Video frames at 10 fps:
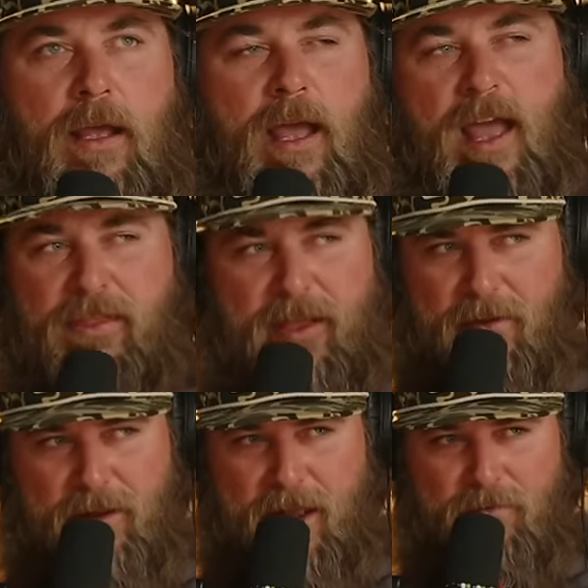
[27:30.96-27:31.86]
I think I
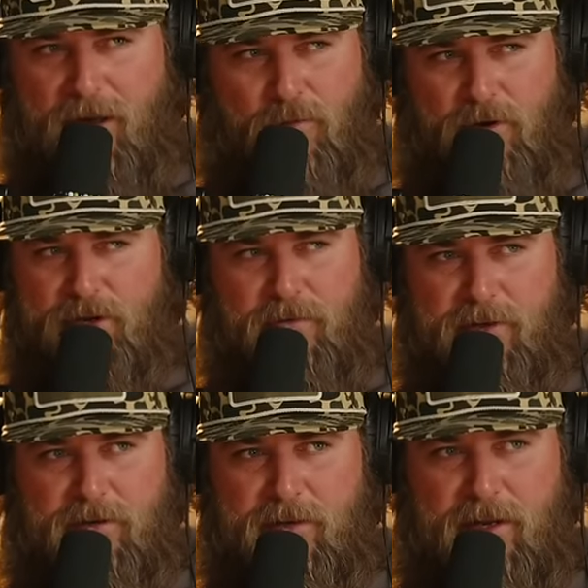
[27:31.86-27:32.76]
only had like one or two
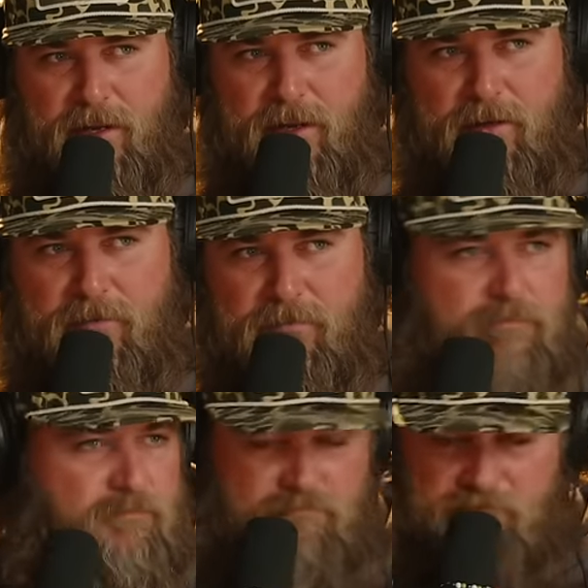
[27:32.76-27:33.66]
issues out of the gun.
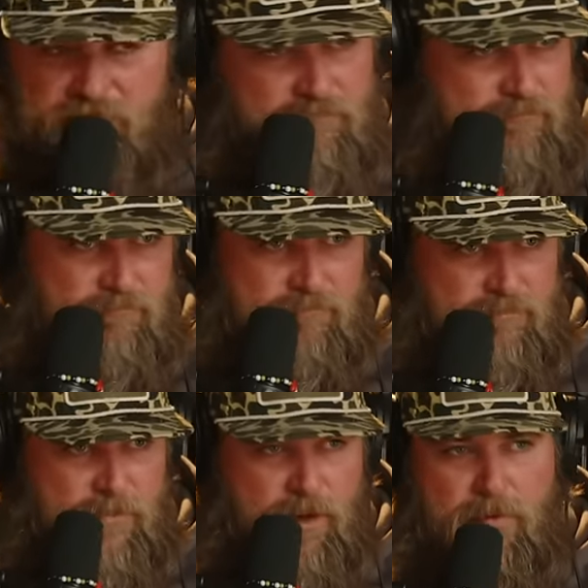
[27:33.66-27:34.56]

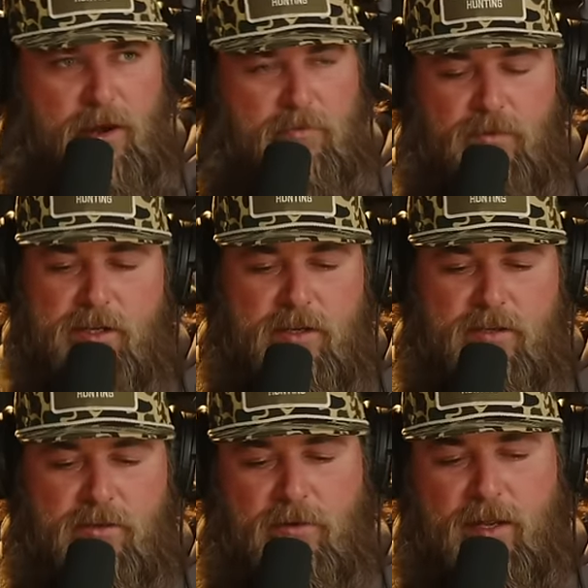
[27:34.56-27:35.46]
No problem. Which is
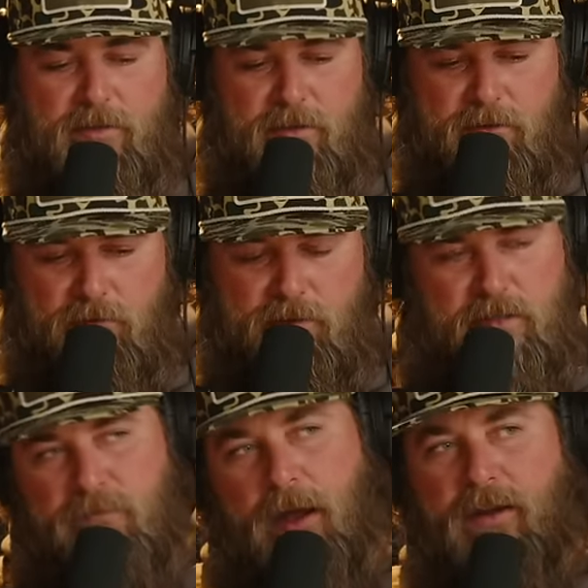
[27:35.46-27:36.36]
also is also
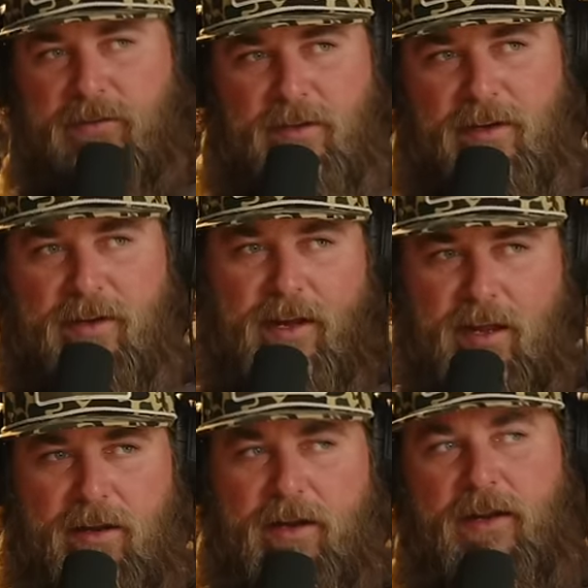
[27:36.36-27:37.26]
spotless clean. Like I
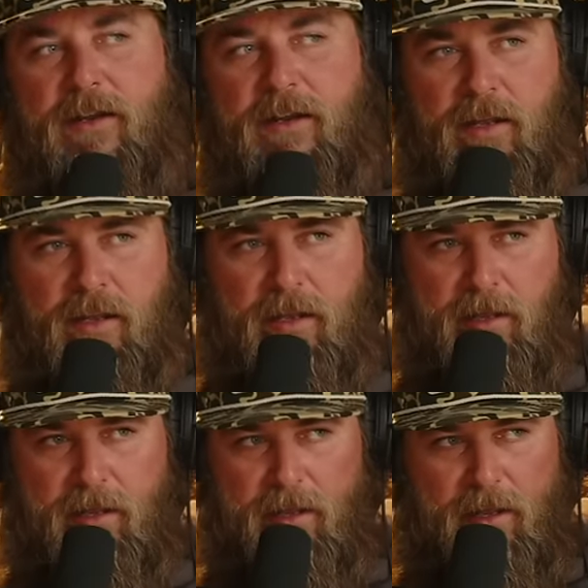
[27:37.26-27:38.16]
cleaned it
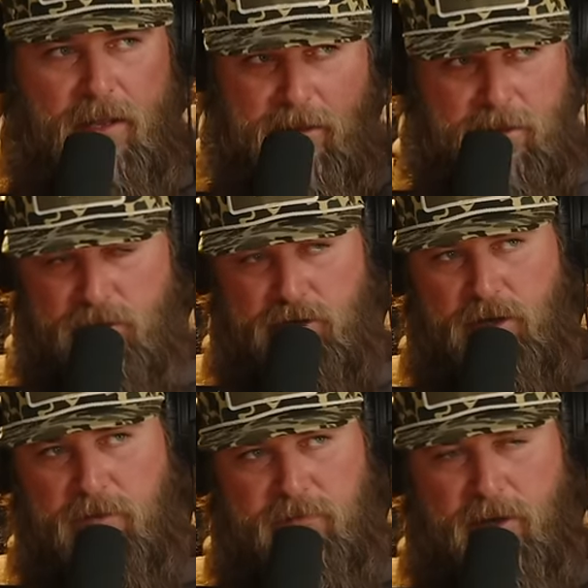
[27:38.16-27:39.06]
and then just
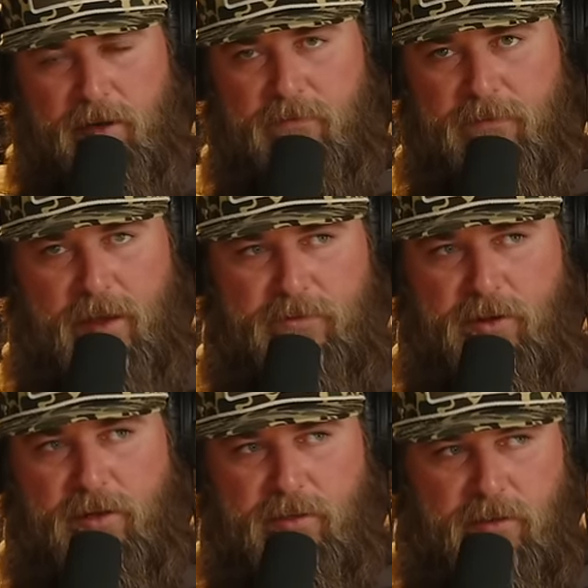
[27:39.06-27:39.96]
shot like five
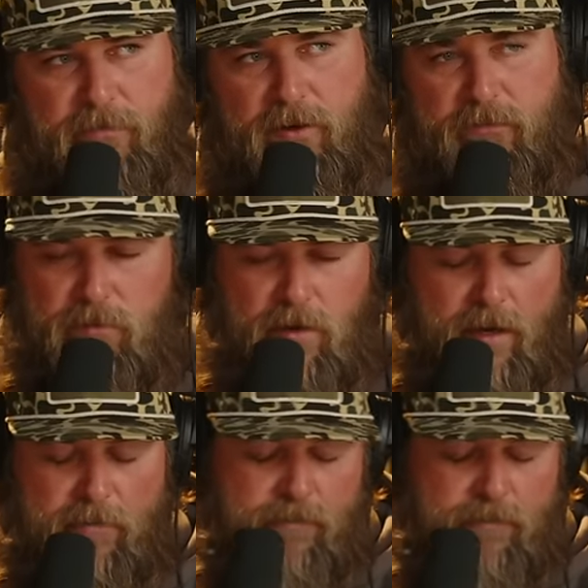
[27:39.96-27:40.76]
shots to confirm before I left.